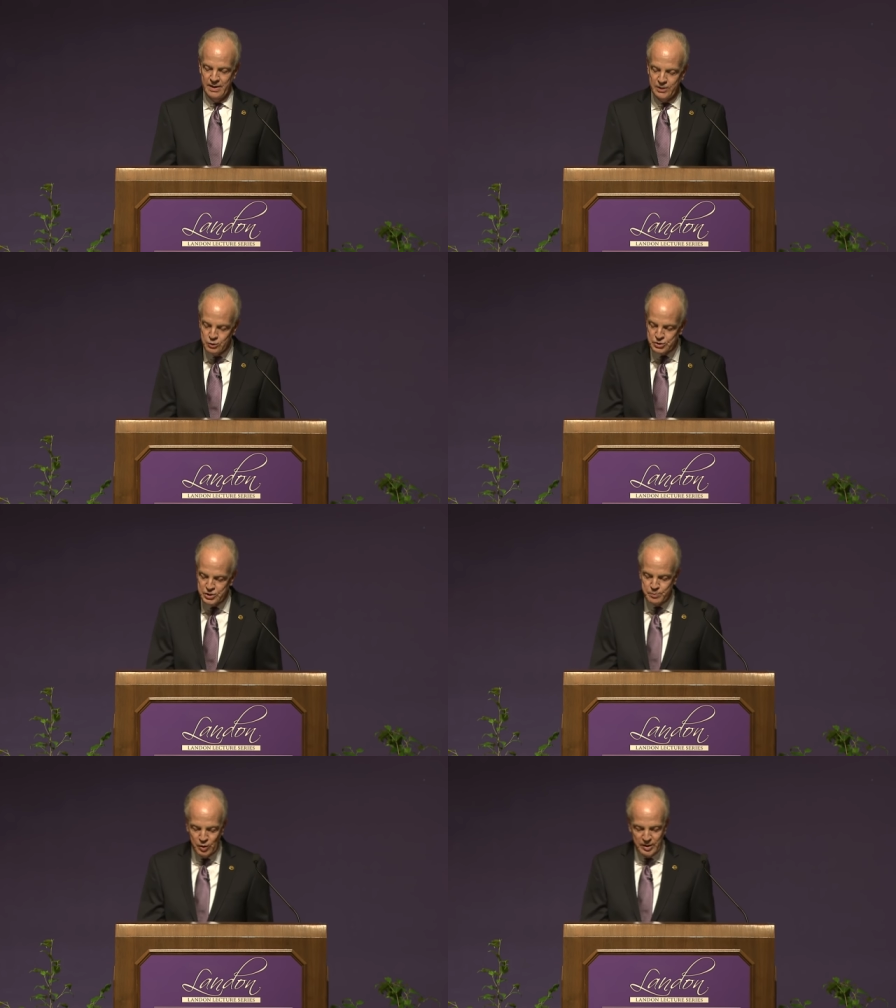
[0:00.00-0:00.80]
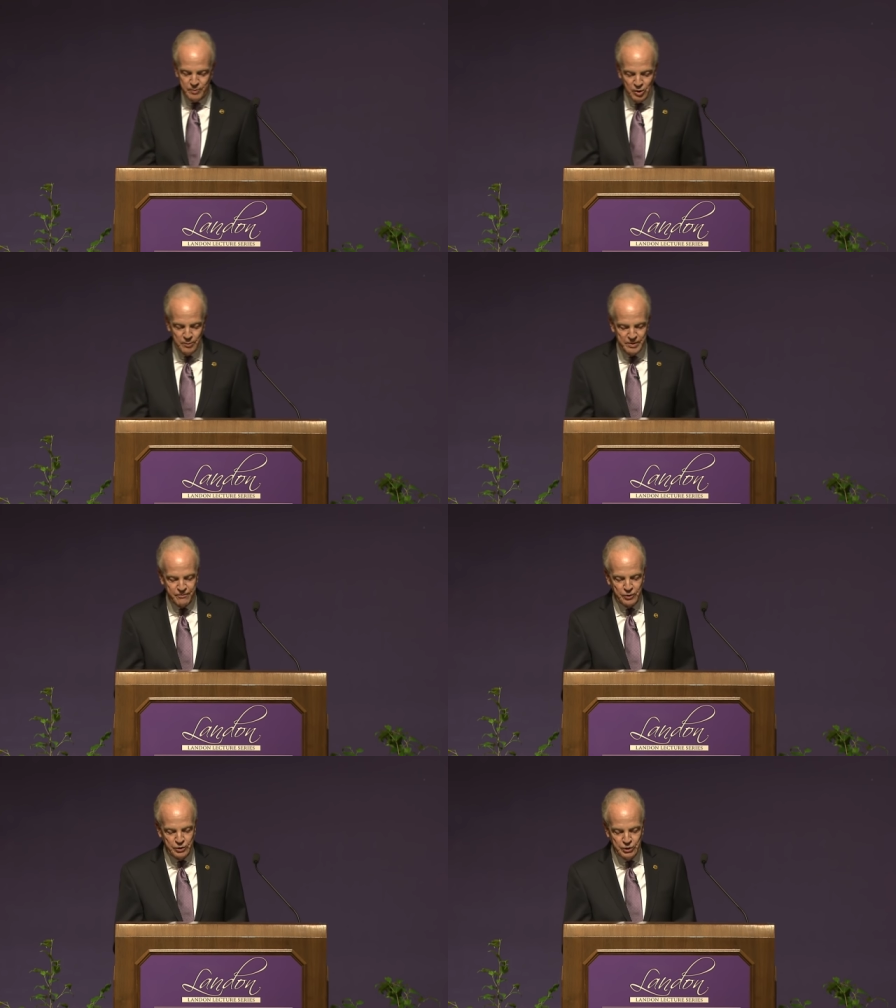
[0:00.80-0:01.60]
He used his bully pulpit
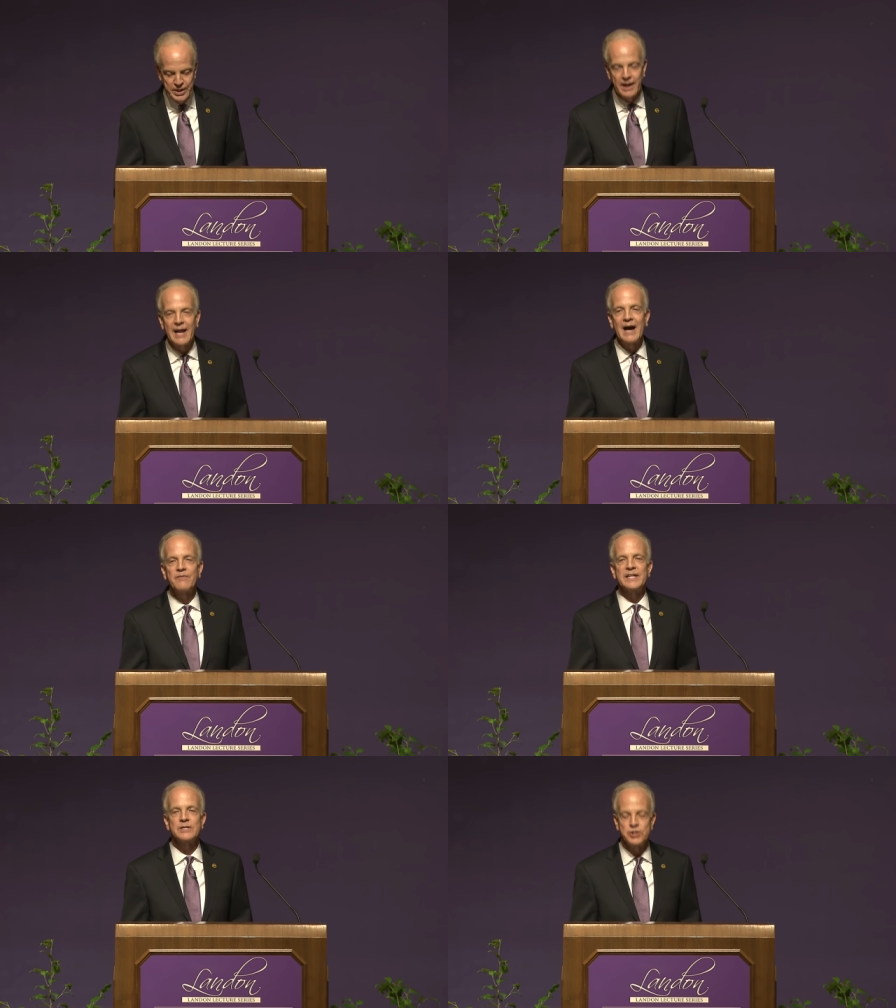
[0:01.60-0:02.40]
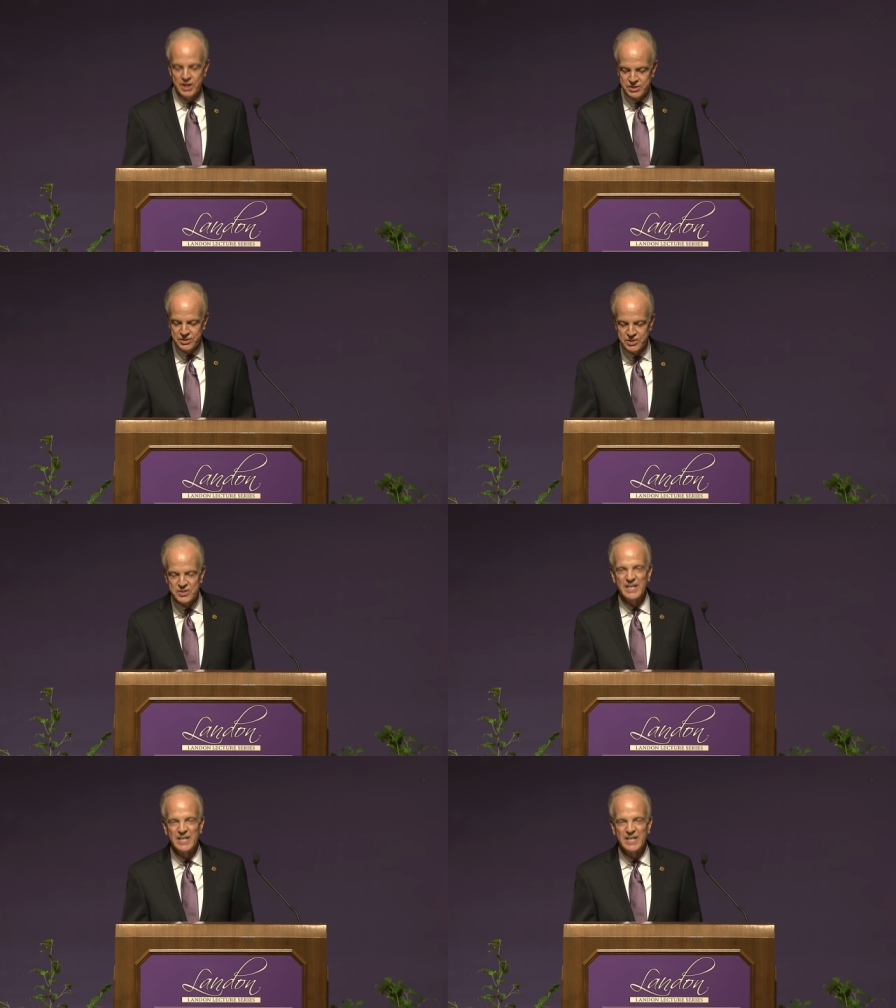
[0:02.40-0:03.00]
for good and allowed the injustices